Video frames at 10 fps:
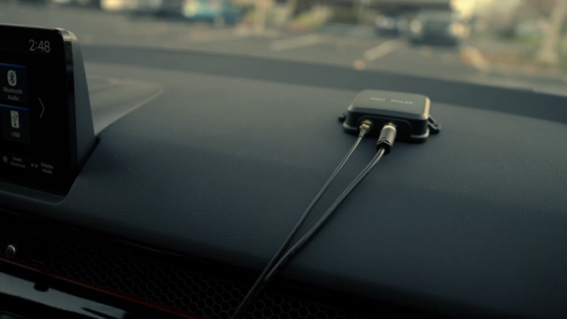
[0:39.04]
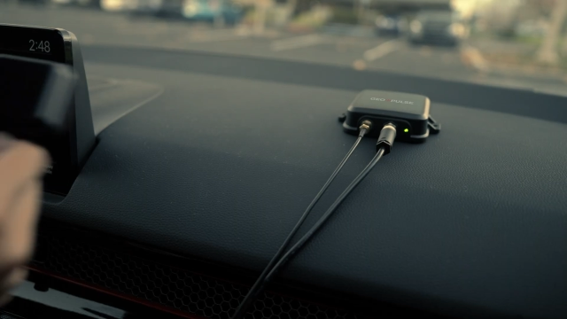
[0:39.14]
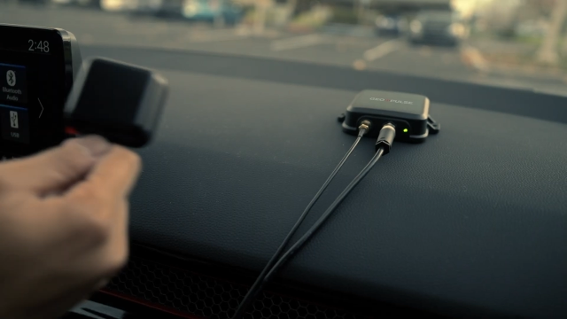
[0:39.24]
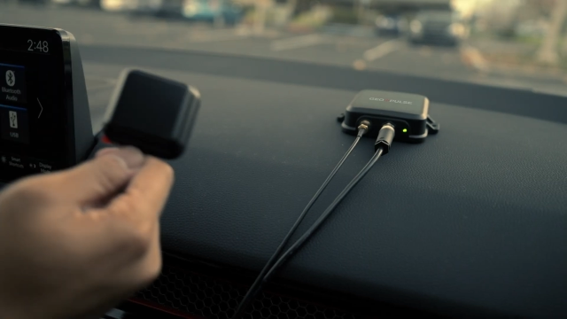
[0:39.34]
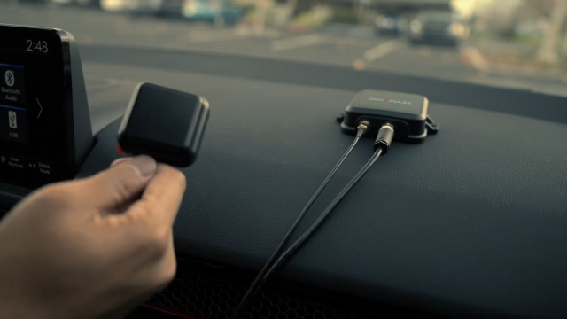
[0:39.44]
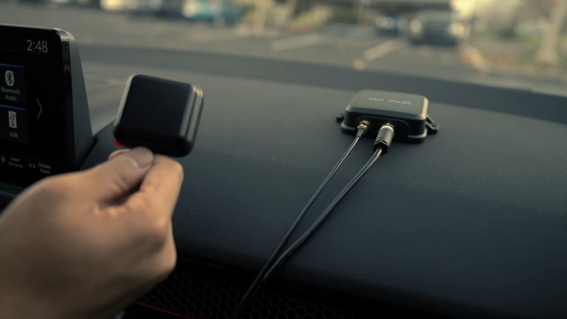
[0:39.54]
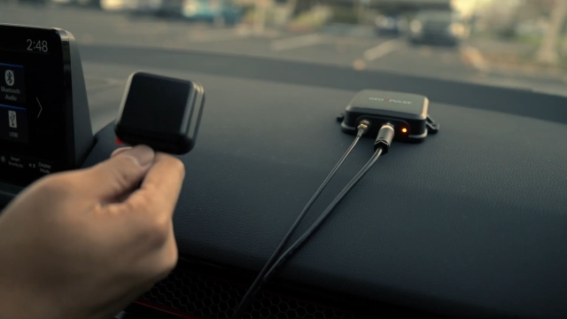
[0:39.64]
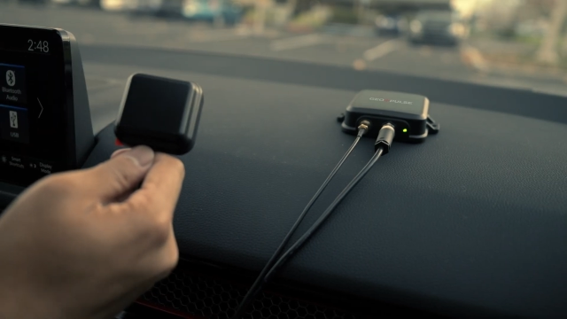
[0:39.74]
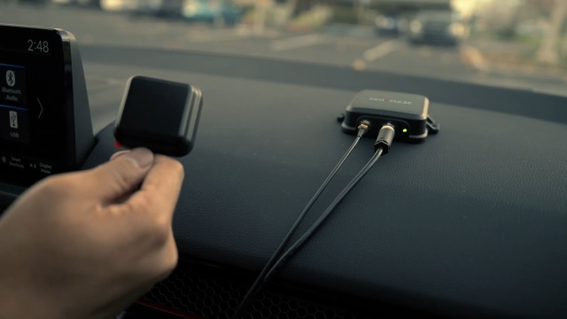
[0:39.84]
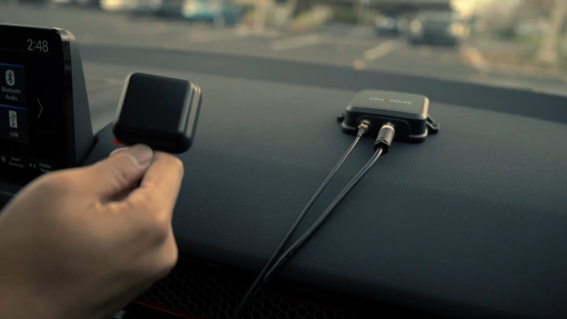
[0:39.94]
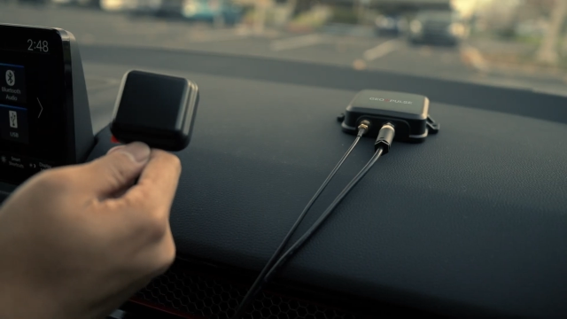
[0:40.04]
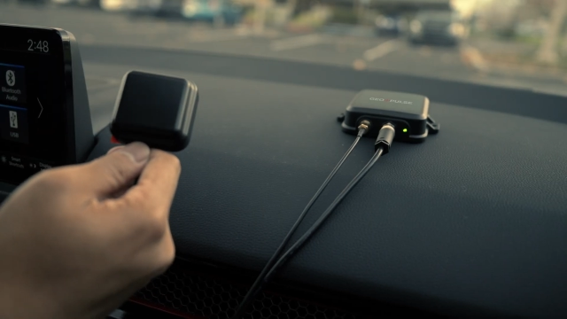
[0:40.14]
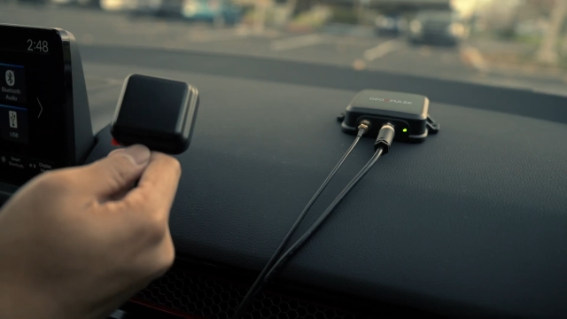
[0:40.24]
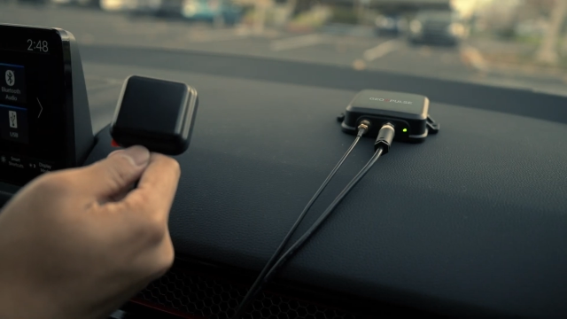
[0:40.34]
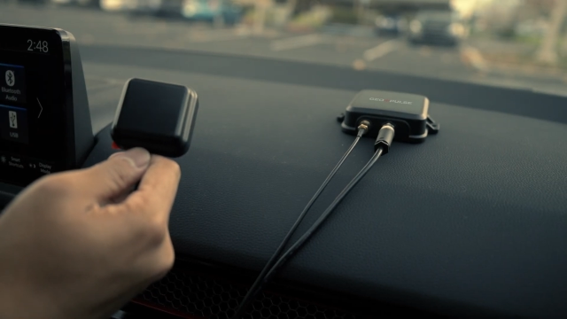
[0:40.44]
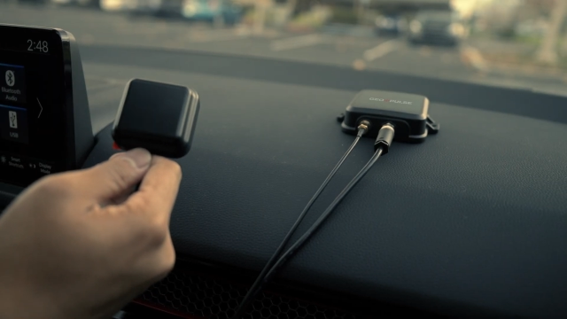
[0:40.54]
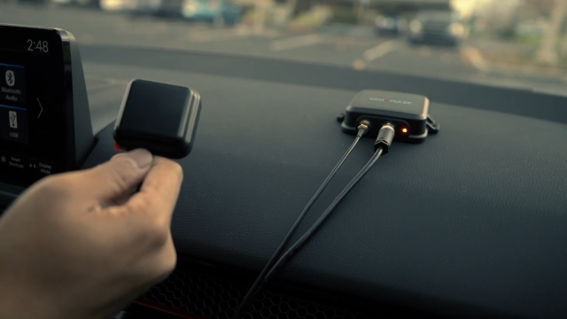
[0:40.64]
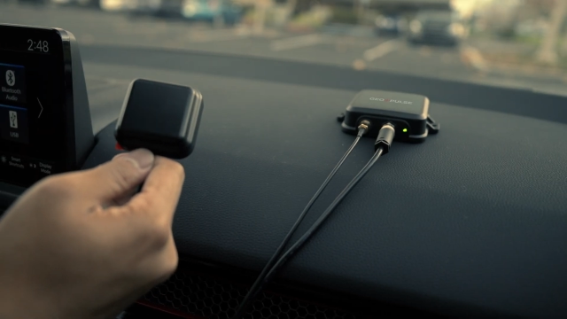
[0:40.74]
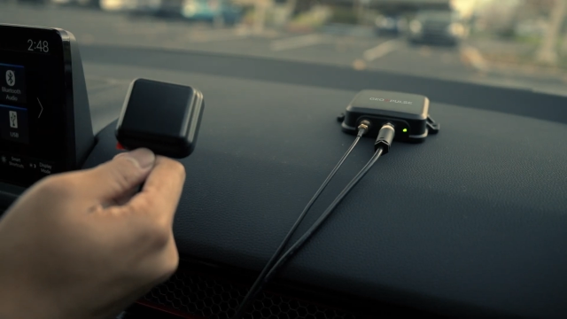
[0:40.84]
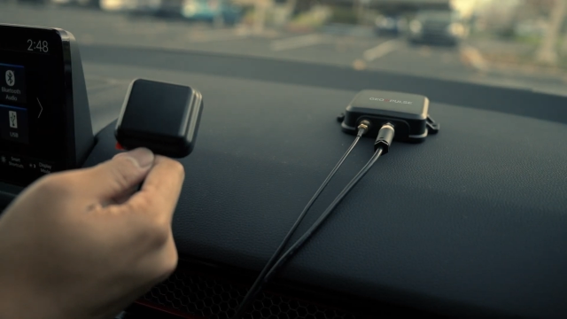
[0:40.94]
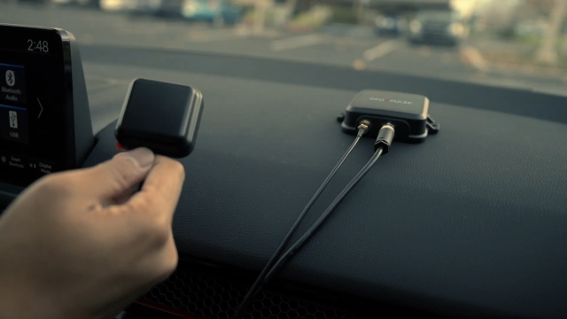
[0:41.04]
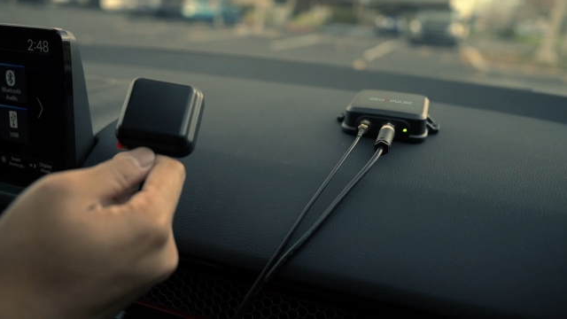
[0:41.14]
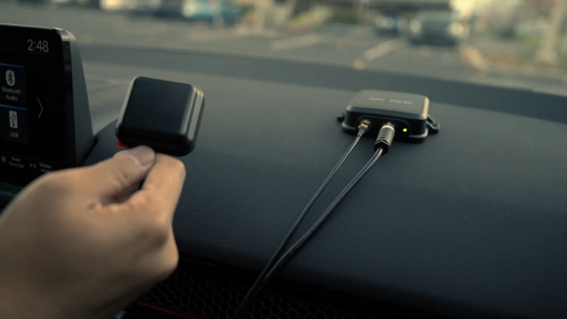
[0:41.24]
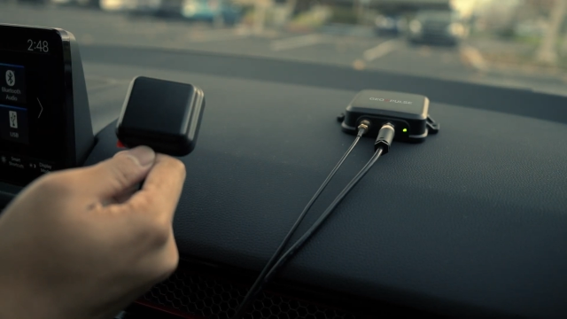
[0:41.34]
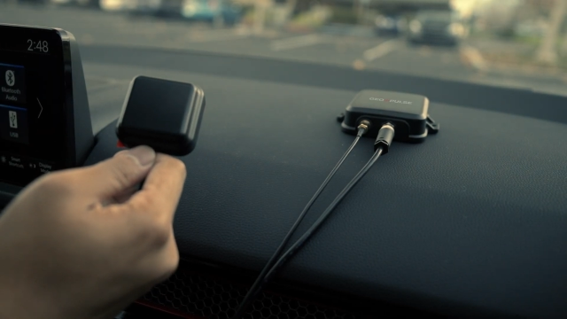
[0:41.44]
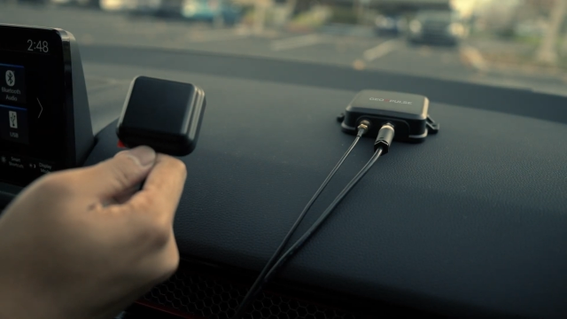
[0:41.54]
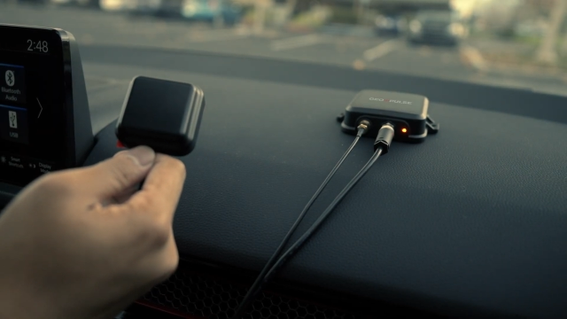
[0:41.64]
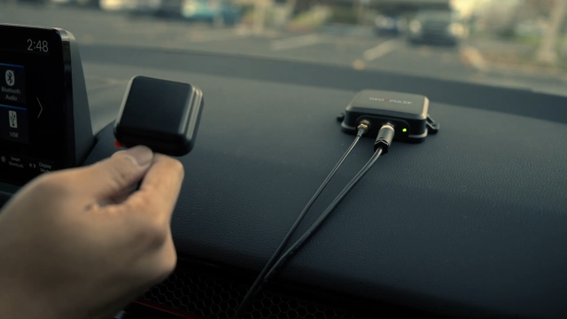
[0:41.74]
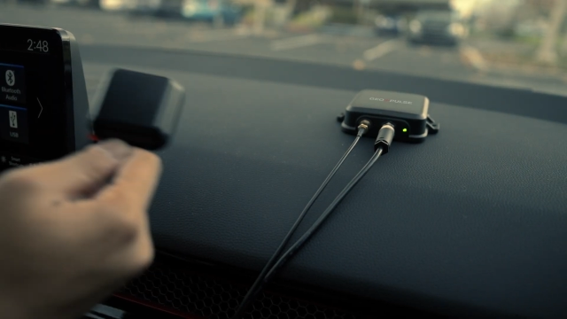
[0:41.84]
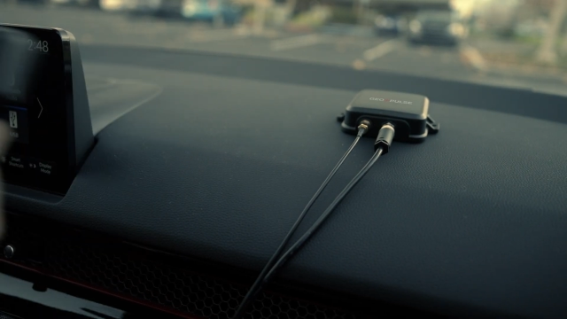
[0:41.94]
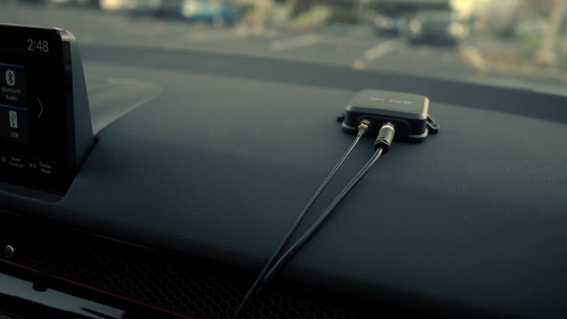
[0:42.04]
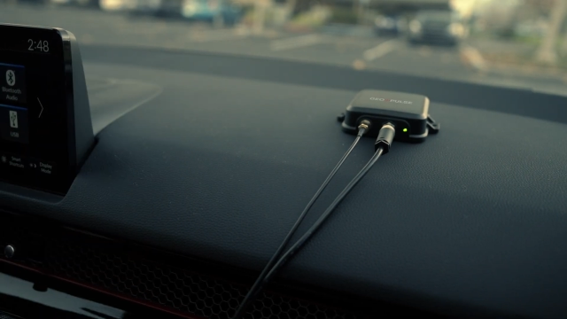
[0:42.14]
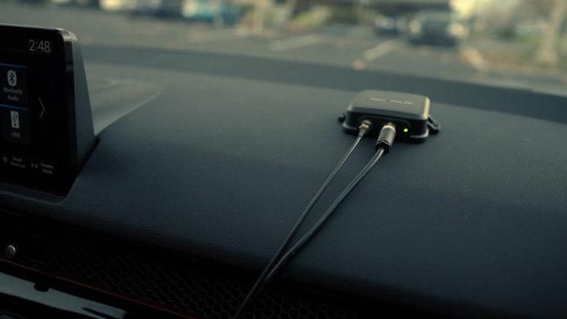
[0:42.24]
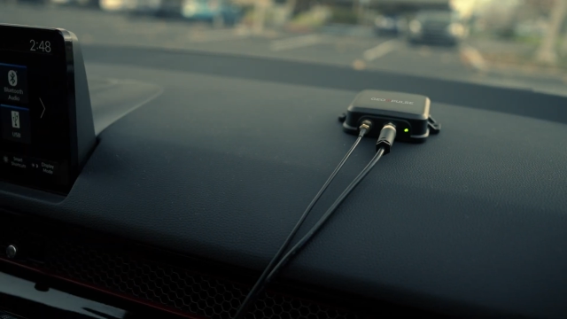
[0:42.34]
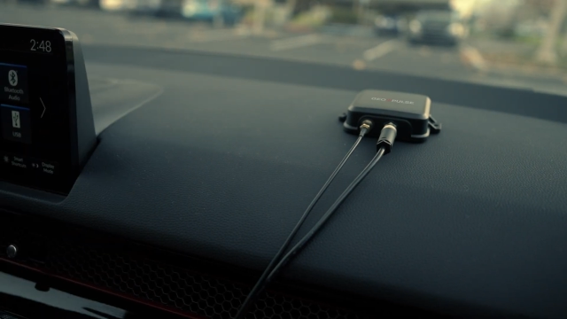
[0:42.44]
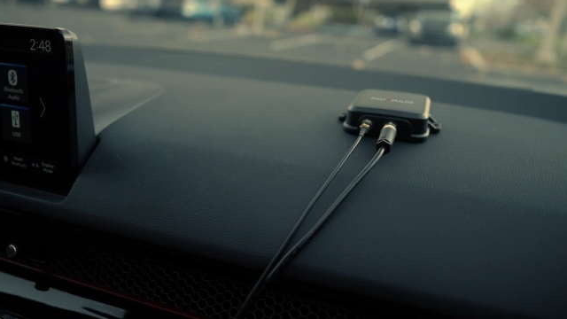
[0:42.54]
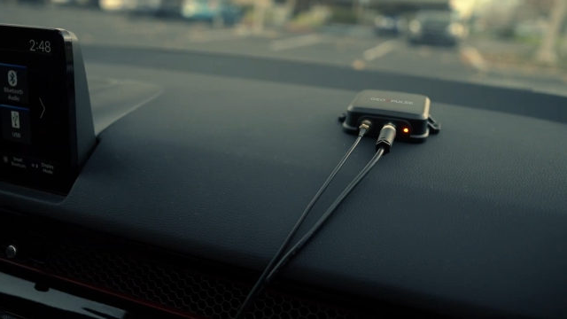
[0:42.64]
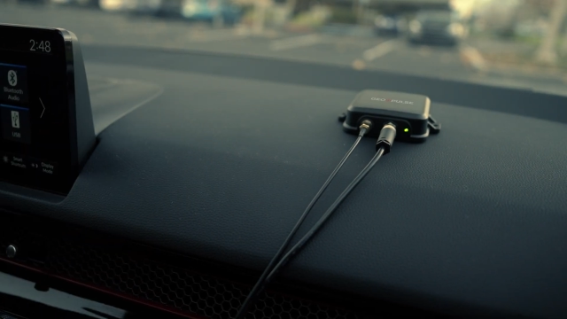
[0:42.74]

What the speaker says: [unreadable: no face in view]